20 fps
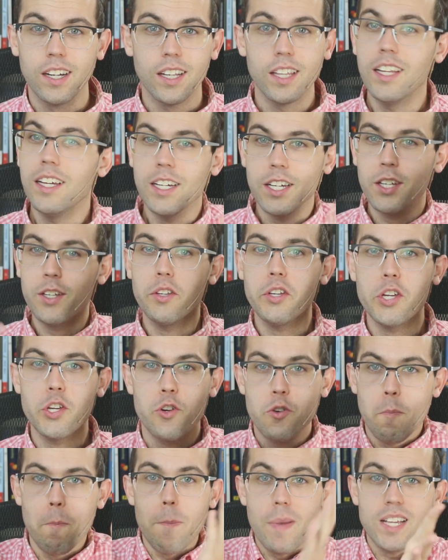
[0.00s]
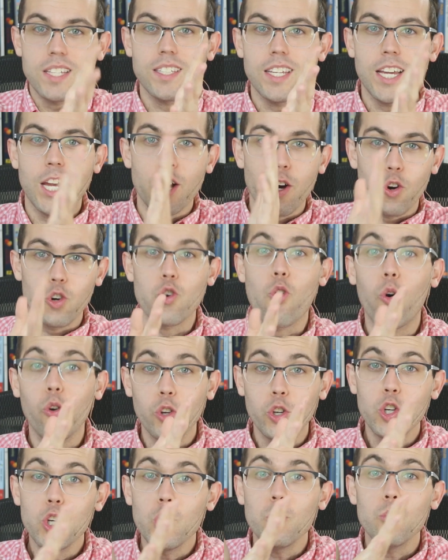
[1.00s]
You're missing a
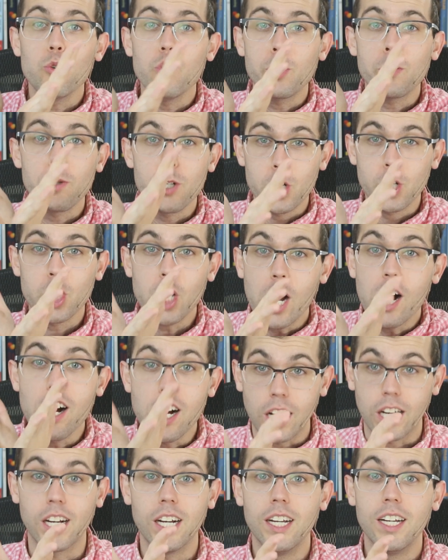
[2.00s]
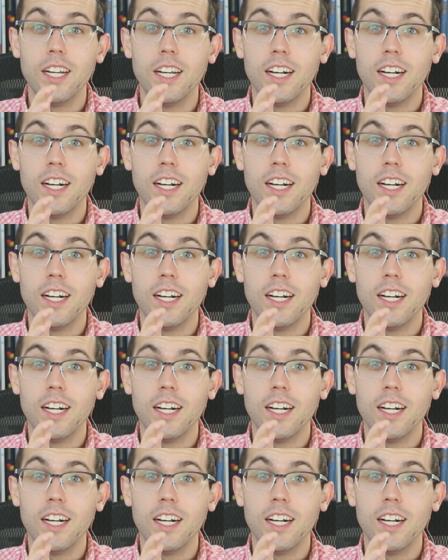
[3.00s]
huge chunk